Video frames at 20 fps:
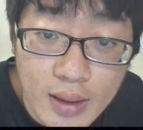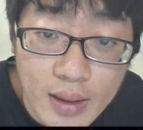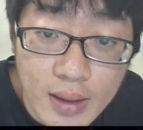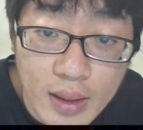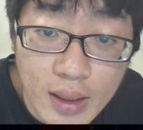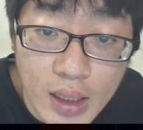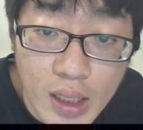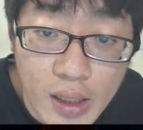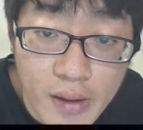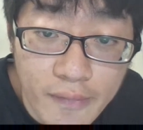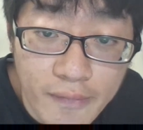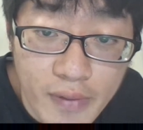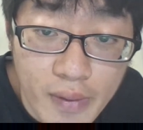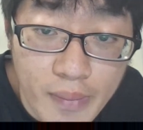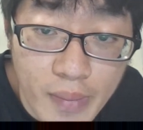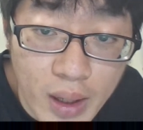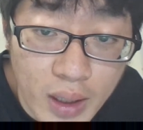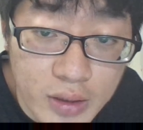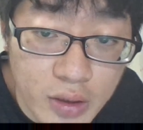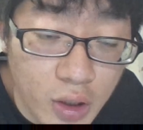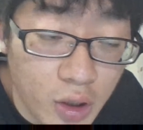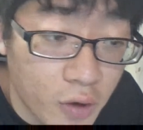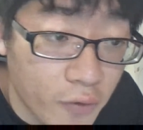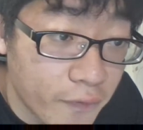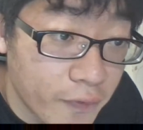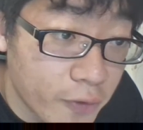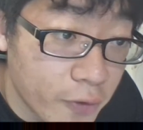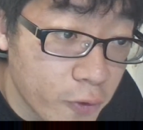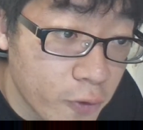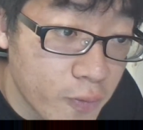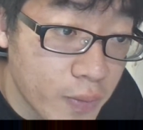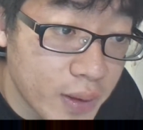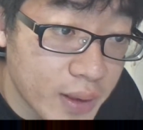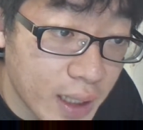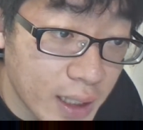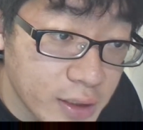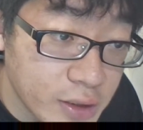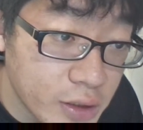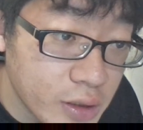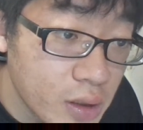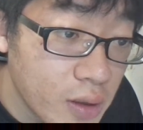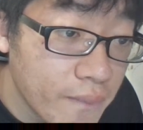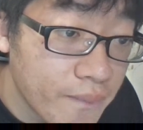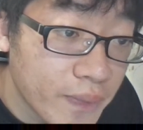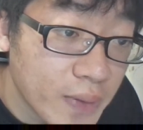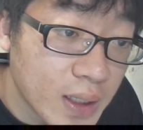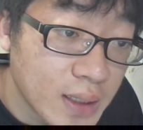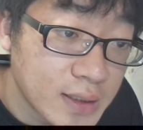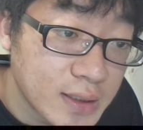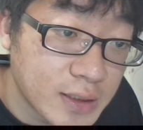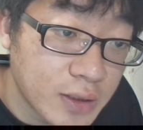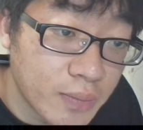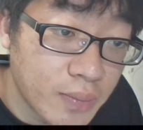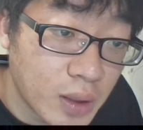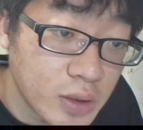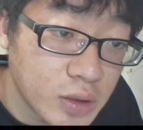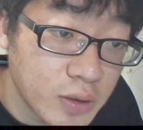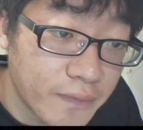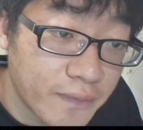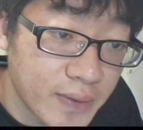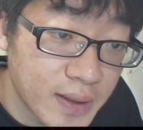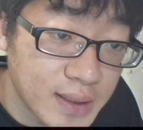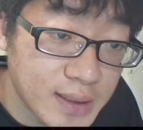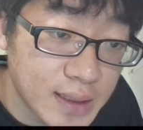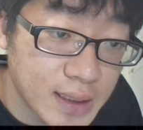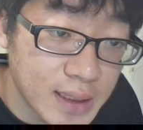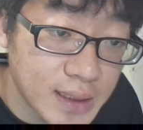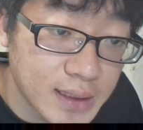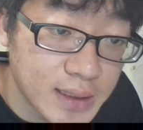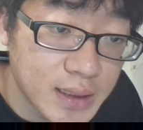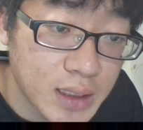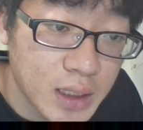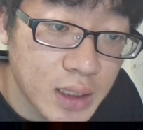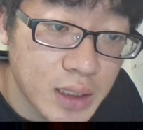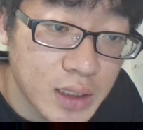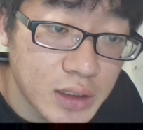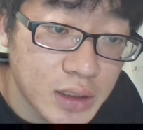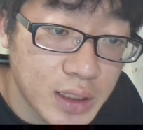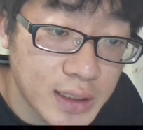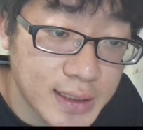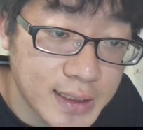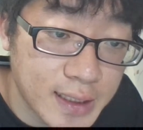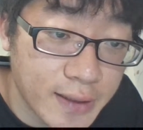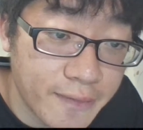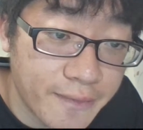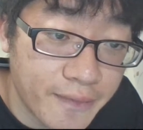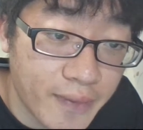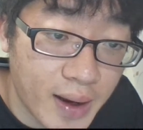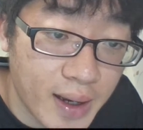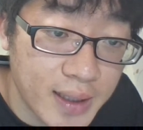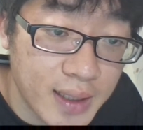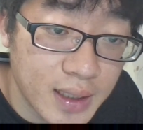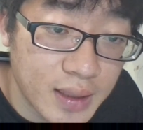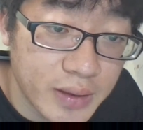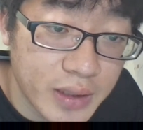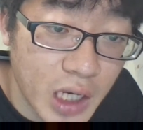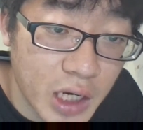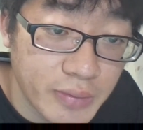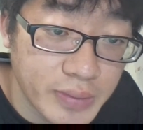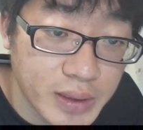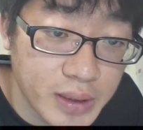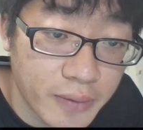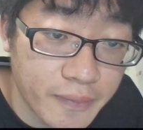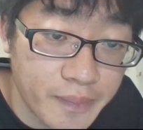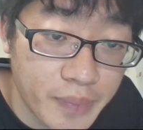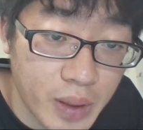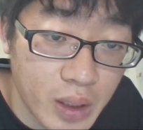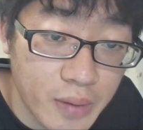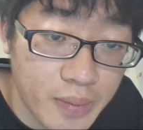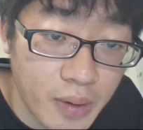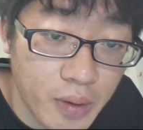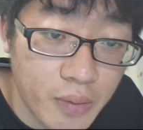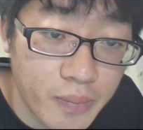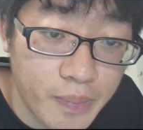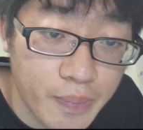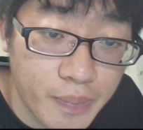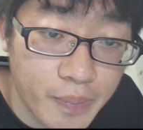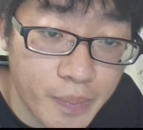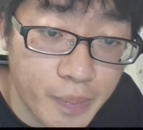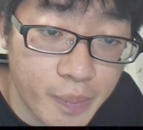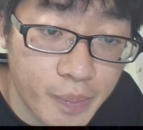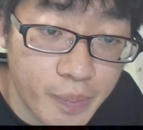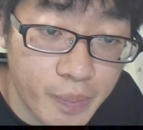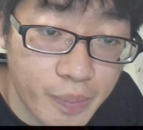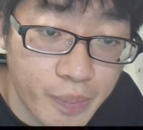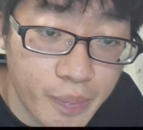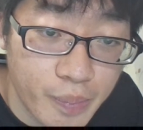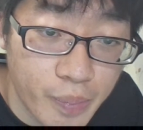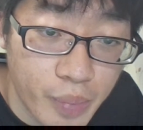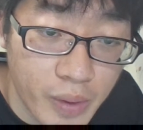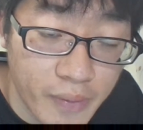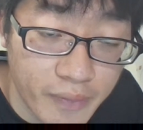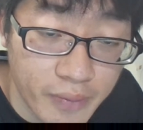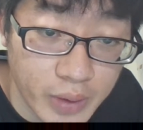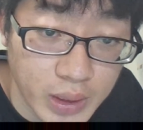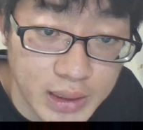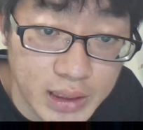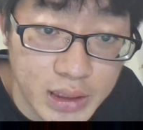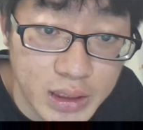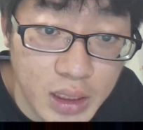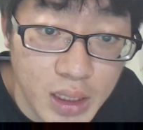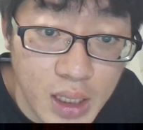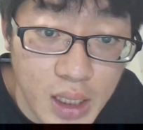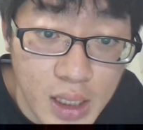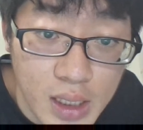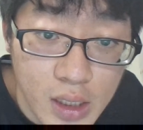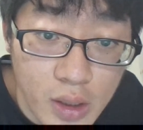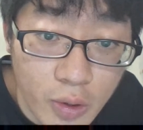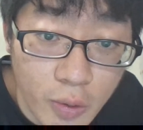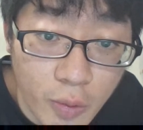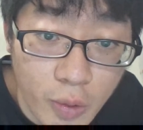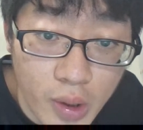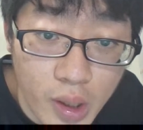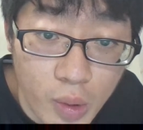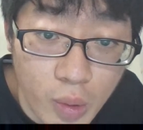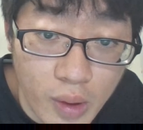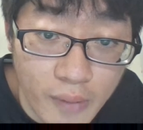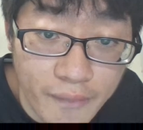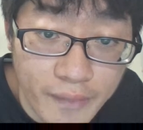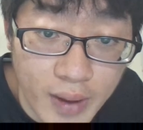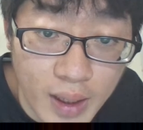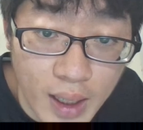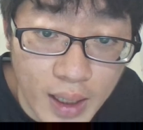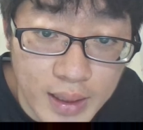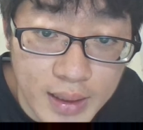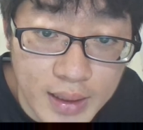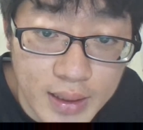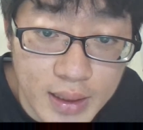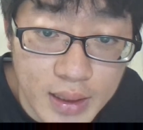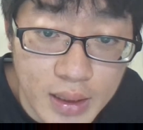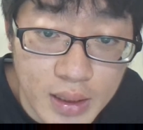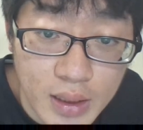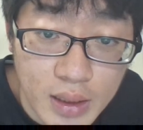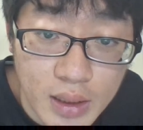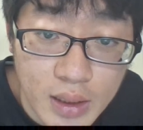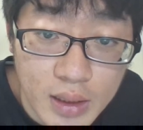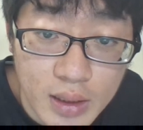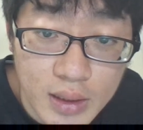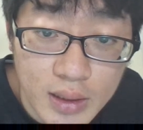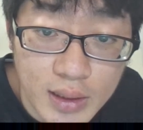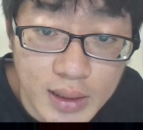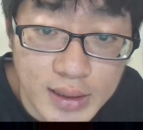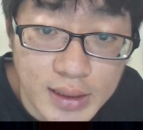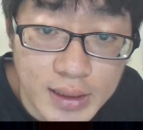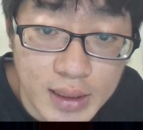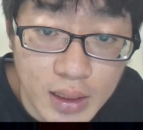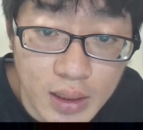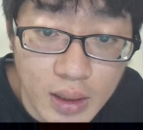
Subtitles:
heavy model of human nature? So much of this is justified in terms of people preference, where we've got these